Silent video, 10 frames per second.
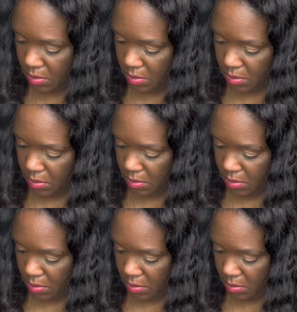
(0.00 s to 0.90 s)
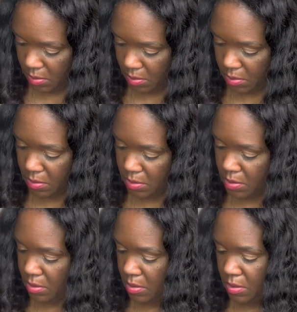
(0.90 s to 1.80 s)

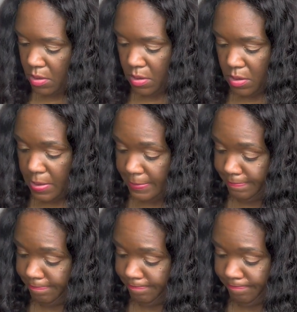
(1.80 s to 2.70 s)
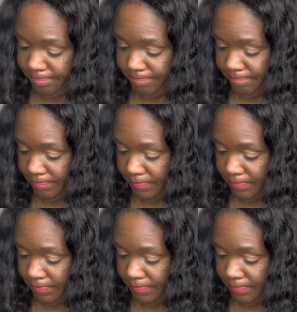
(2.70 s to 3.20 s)
Nothing is said.